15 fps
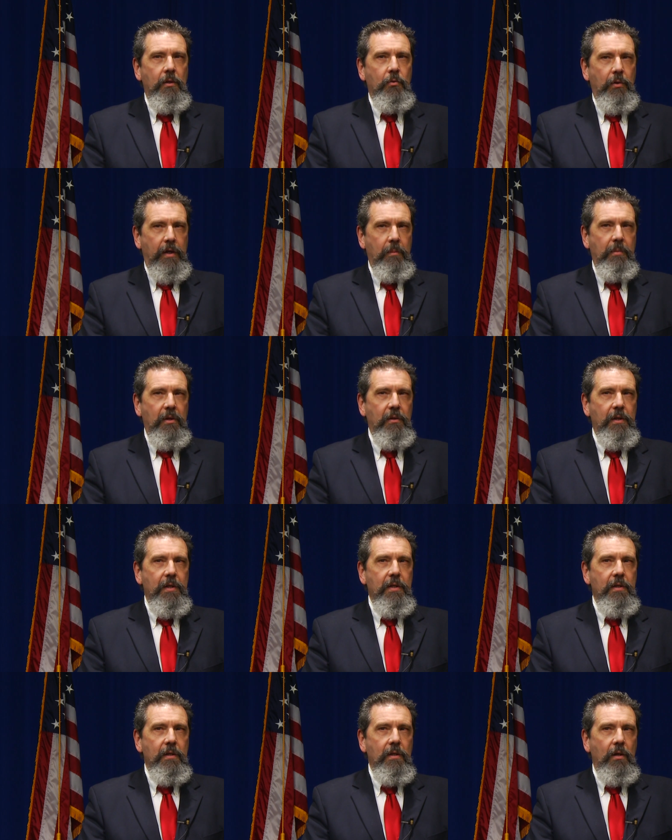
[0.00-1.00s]

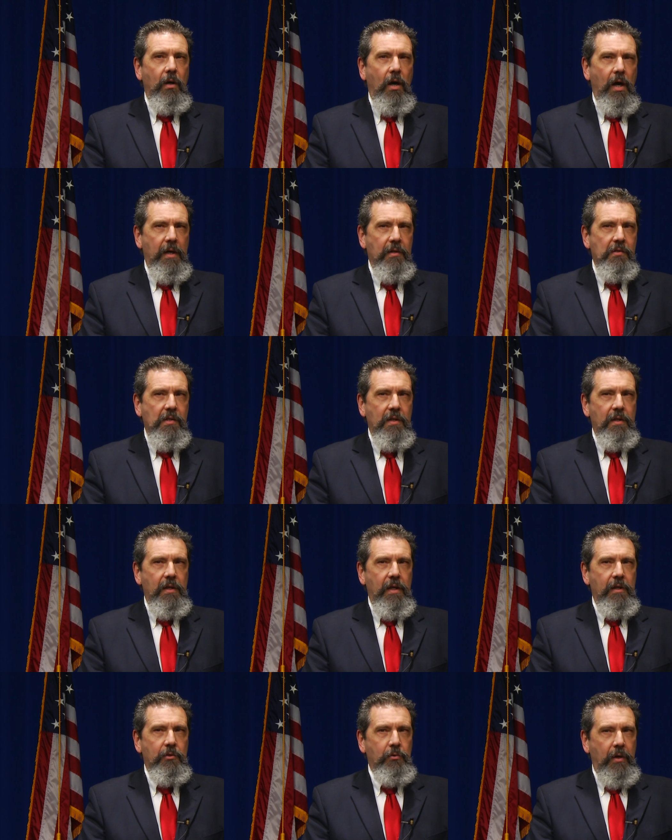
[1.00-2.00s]
Credibility, honesty,
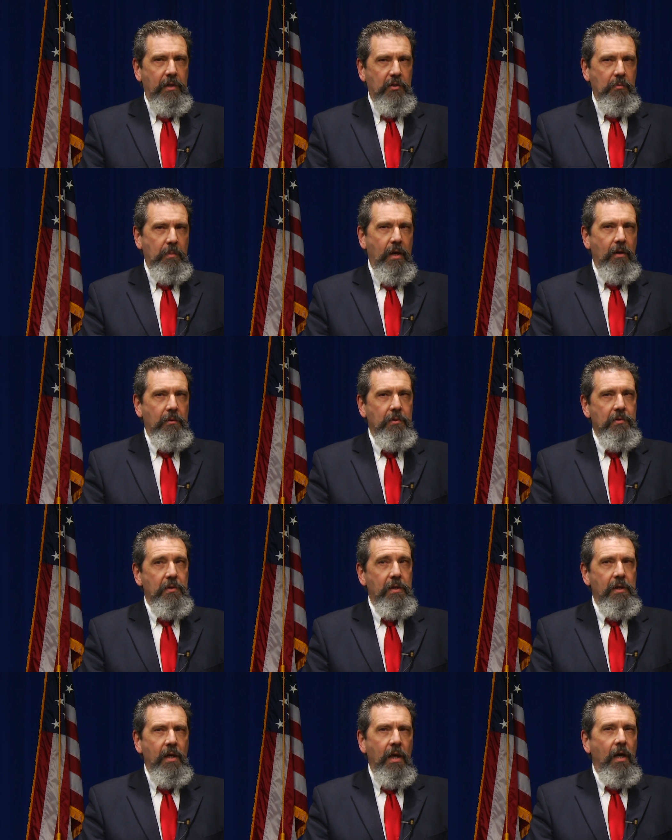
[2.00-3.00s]
and
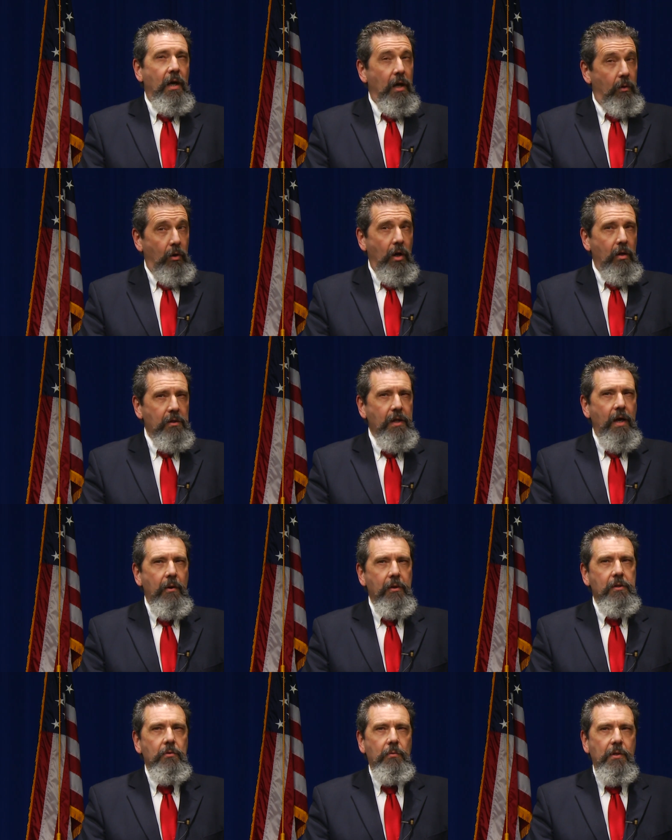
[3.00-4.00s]
transparency are all
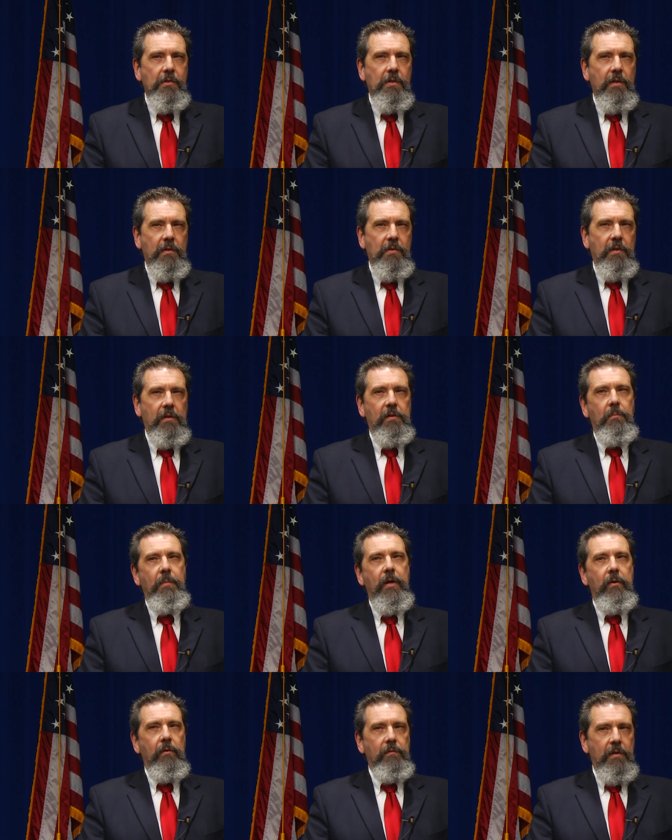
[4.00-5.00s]
characteristics that the
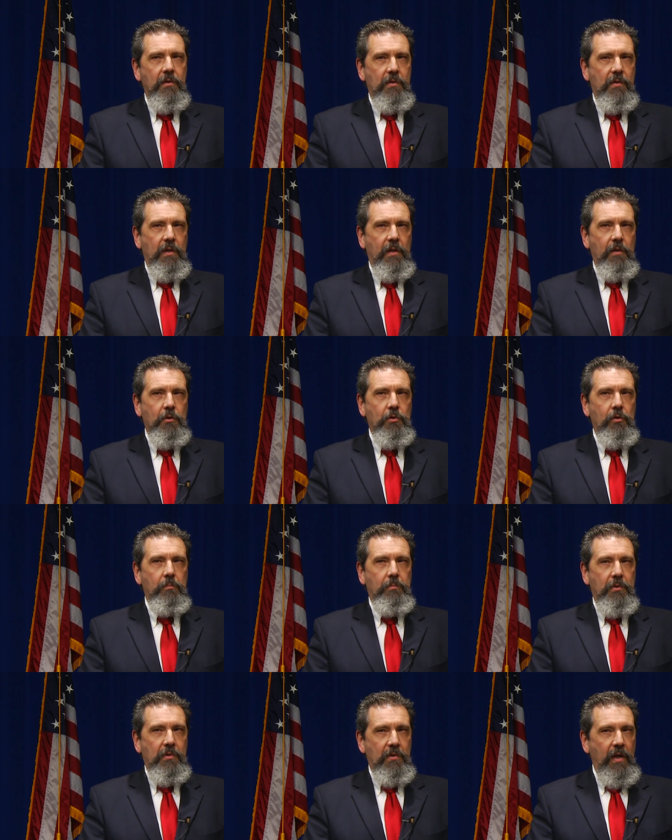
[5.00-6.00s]
mayor of this city
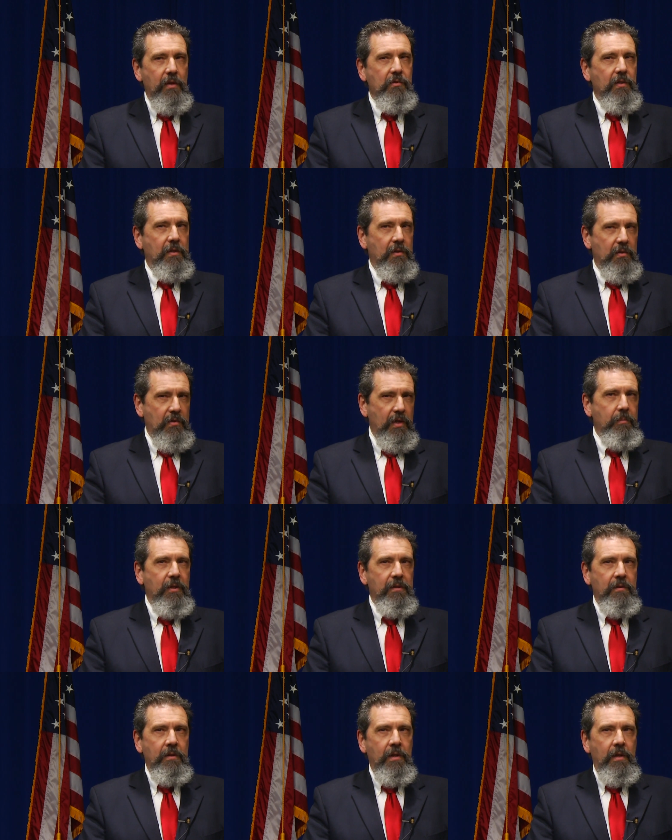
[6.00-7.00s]
should possess and
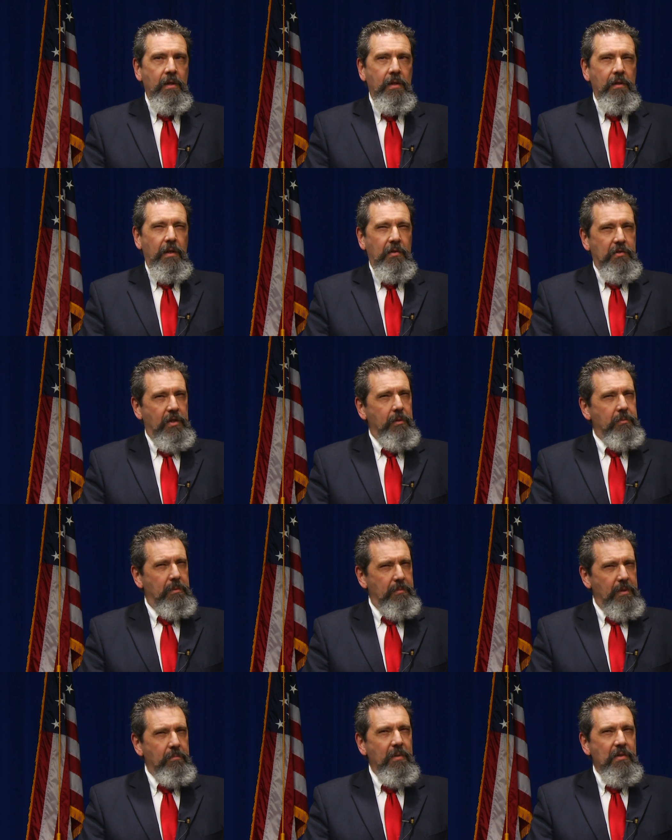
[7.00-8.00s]
exhibit. They seem
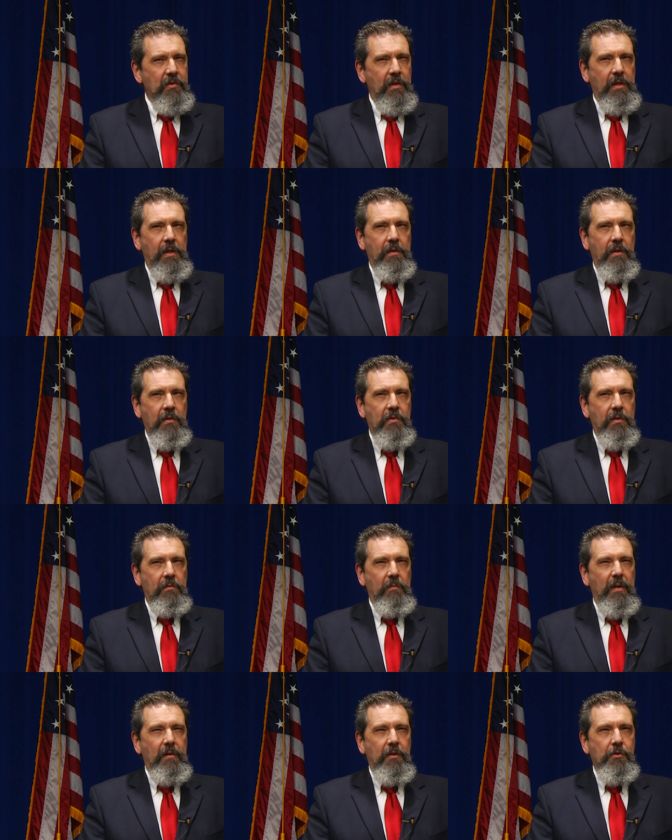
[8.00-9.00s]
to be missing in this
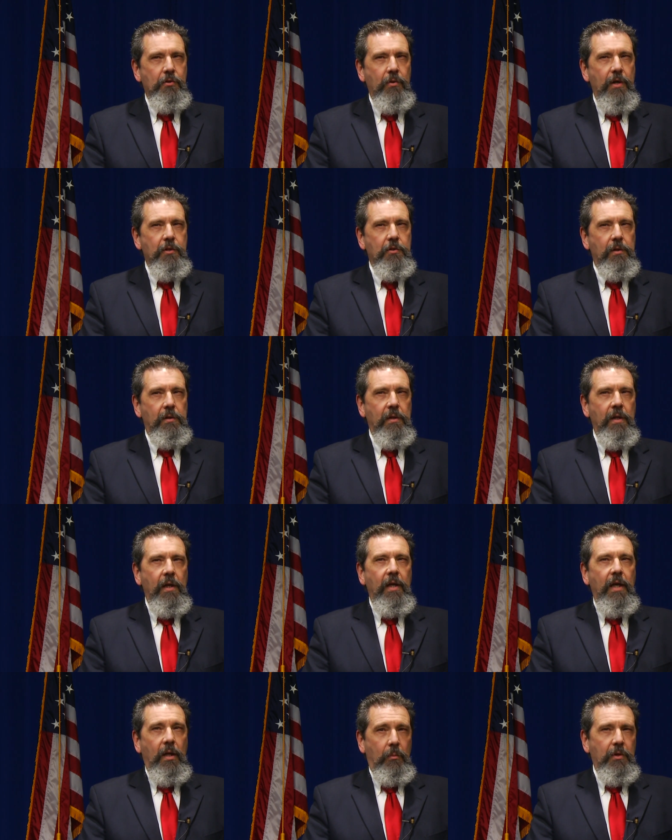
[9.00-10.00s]
administration,
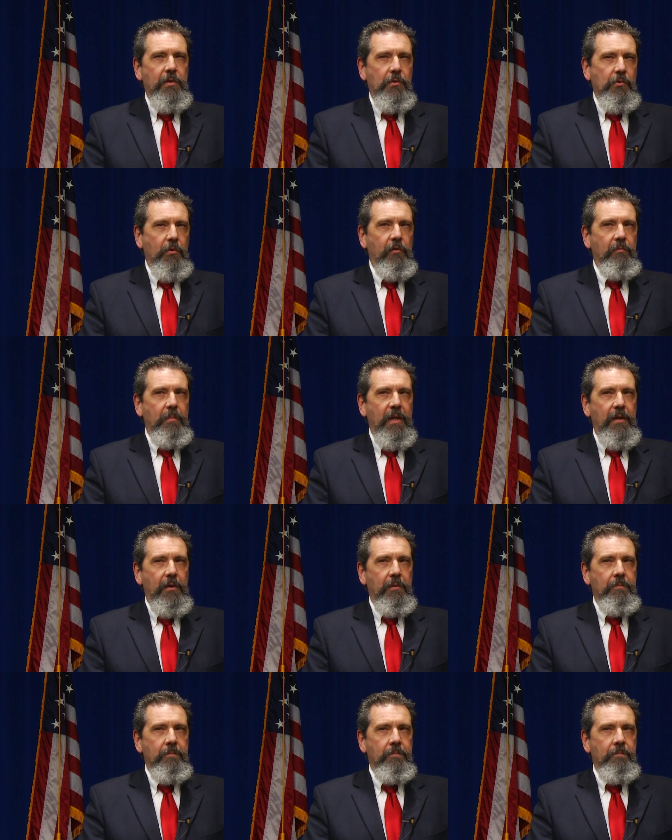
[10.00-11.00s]
and we deserve
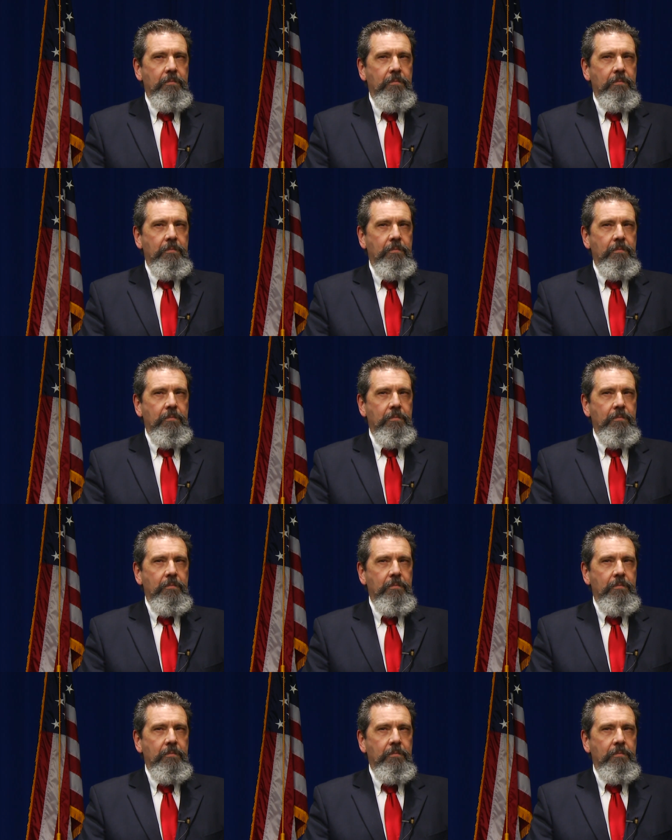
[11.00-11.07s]
better.